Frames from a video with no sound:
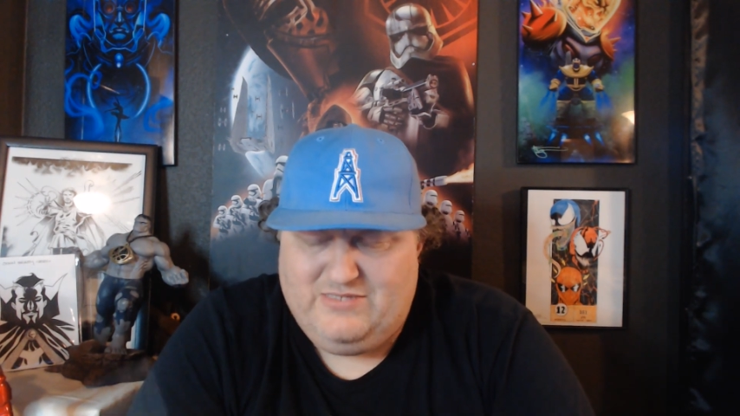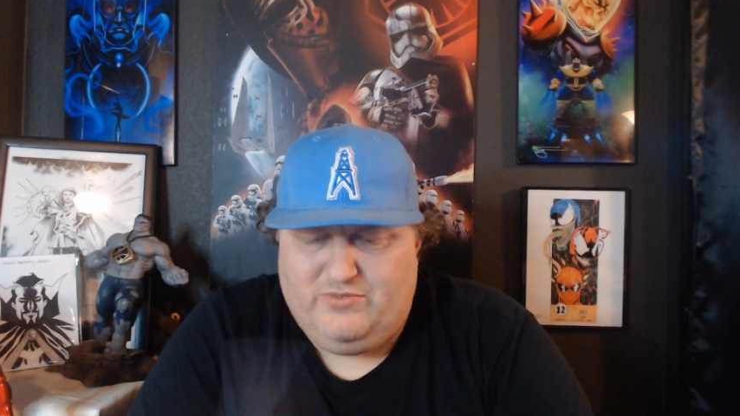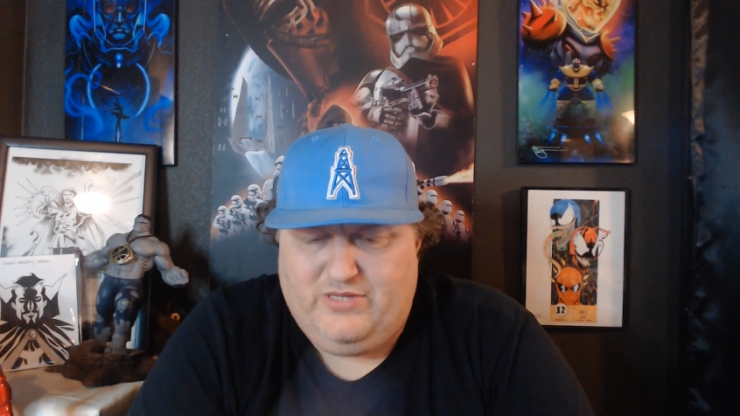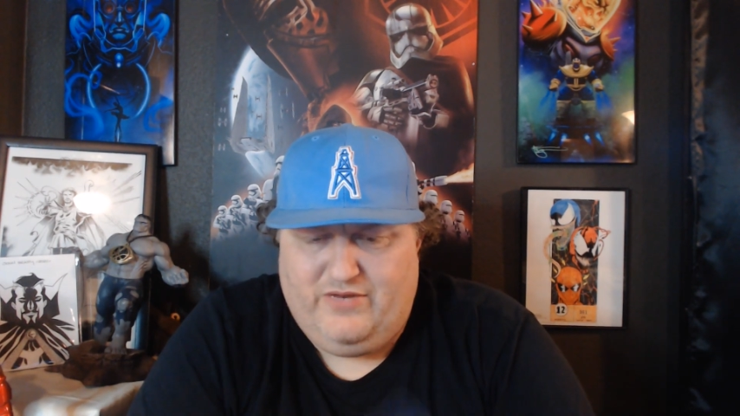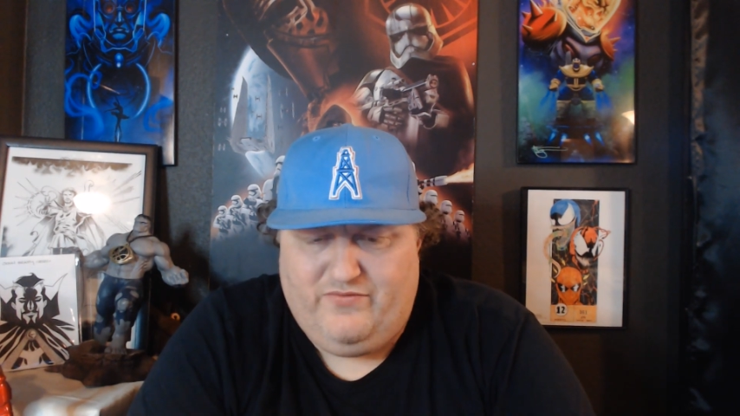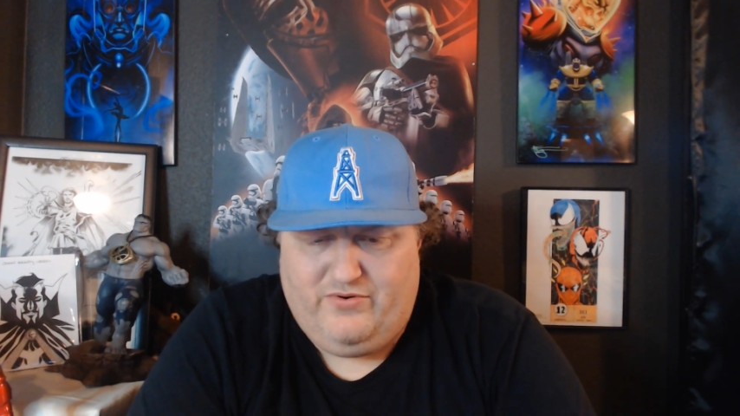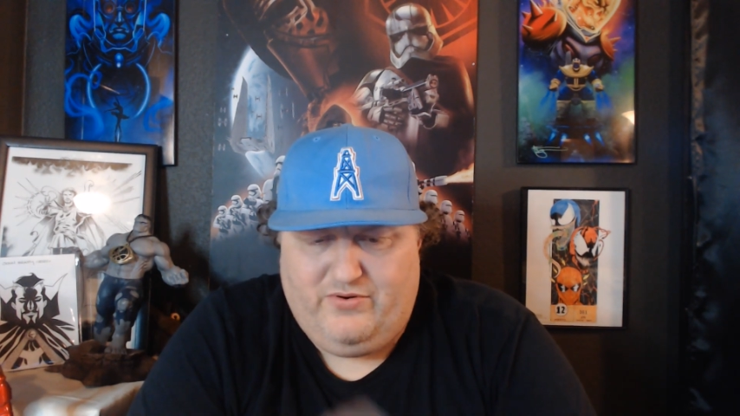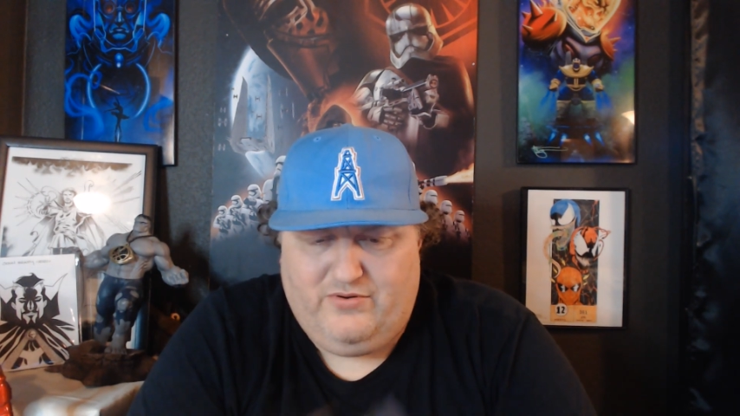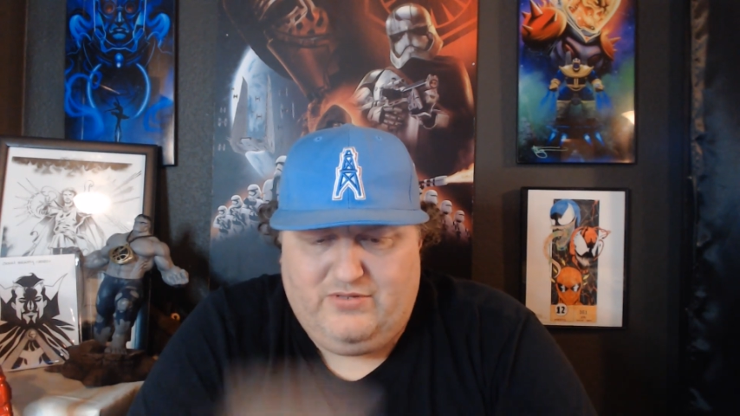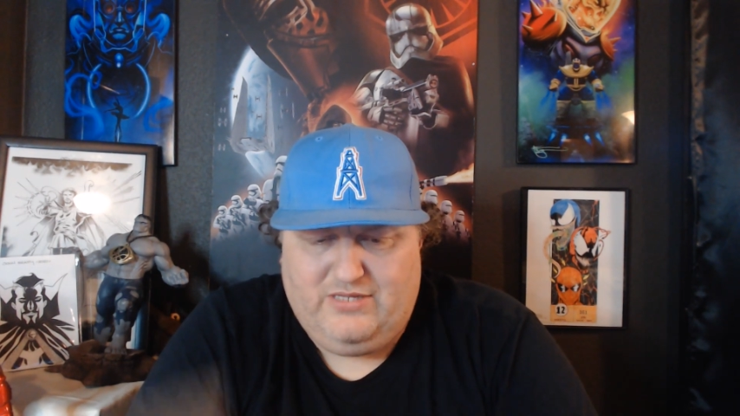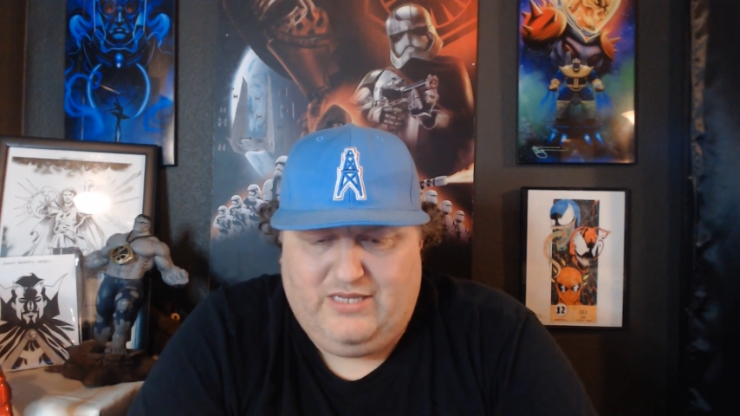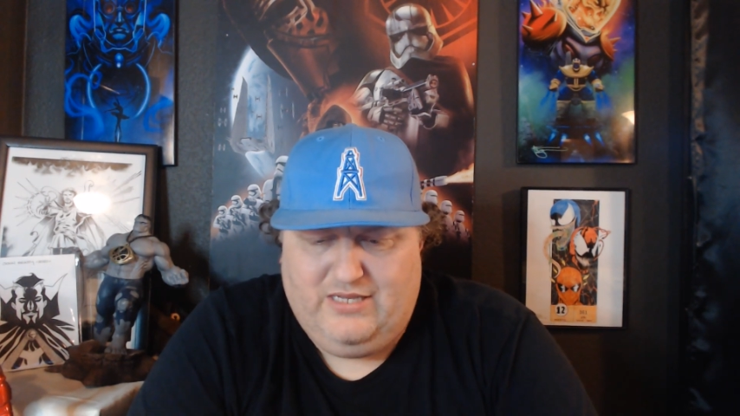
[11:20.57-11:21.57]
it whenever
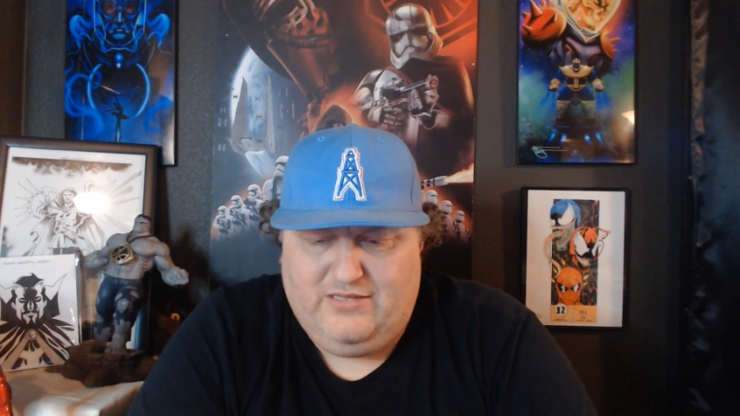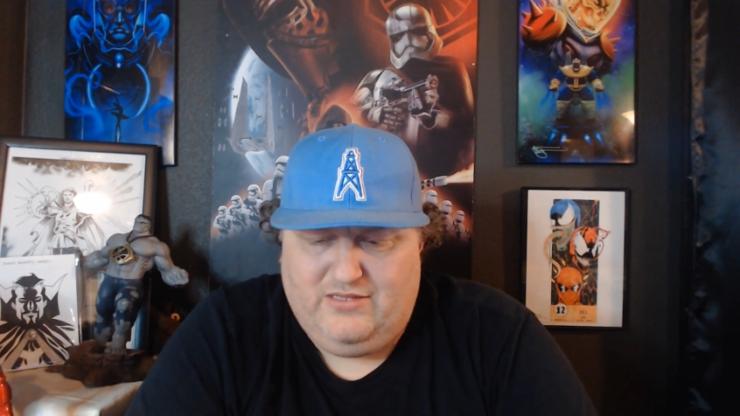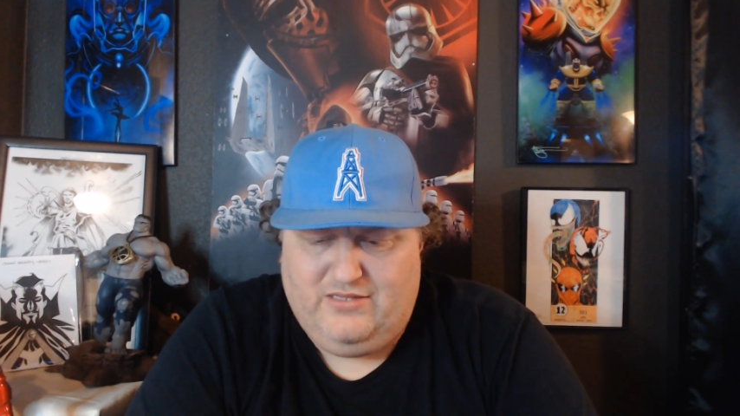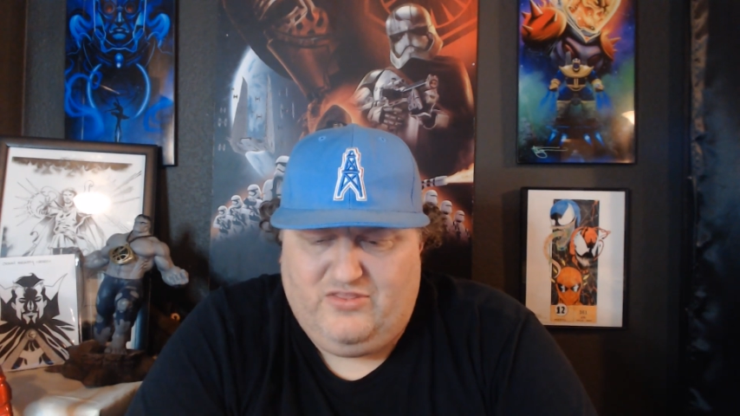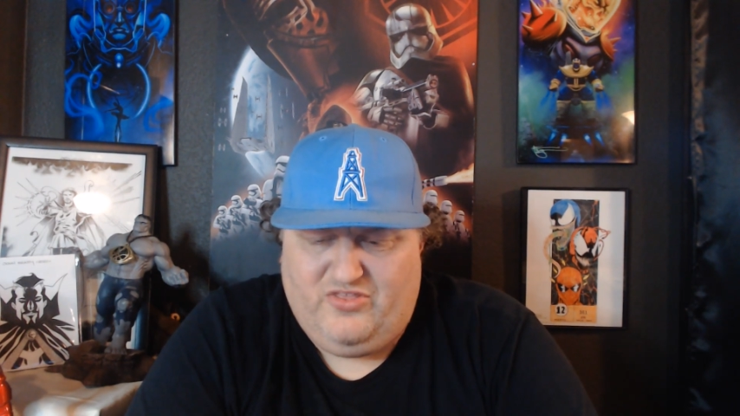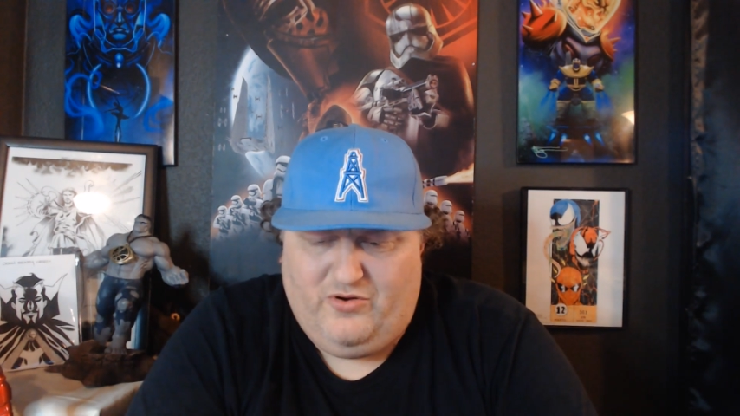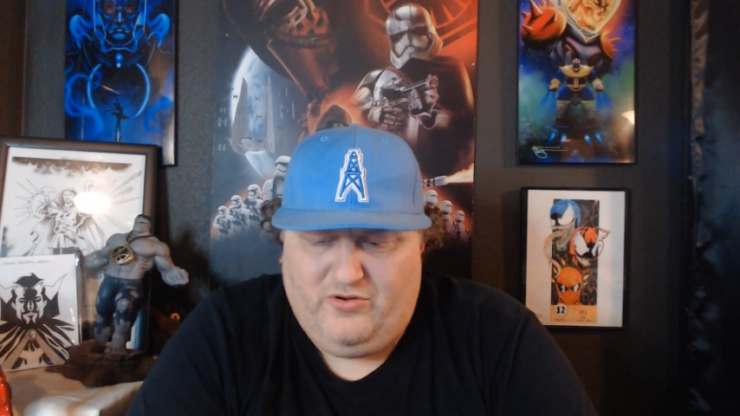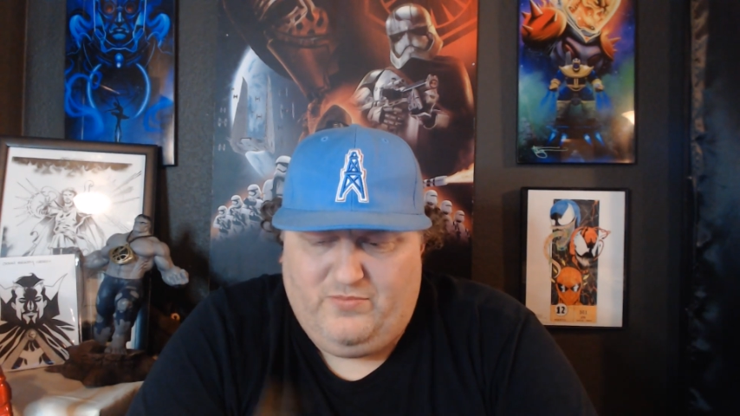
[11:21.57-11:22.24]
the third